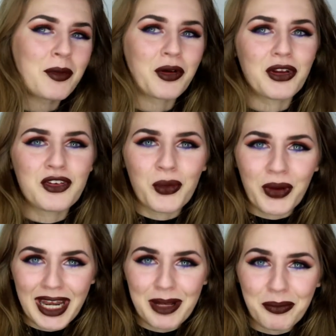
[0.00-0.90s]
I'm not going
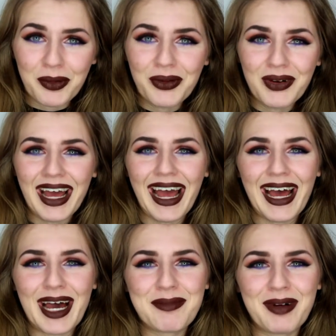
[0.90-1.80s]
to talk anymore,
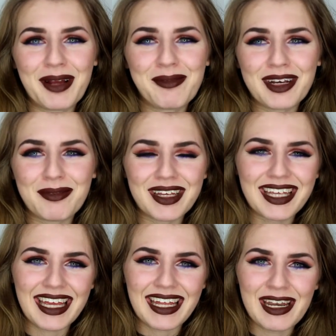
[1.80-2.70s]
I'm going to
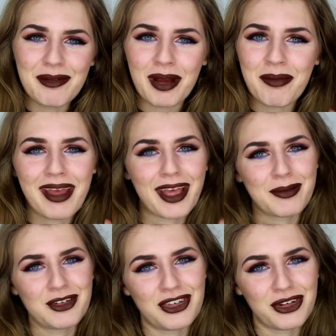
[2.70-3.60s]
begin my
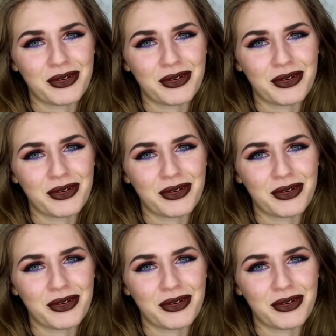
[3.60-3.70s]
makeup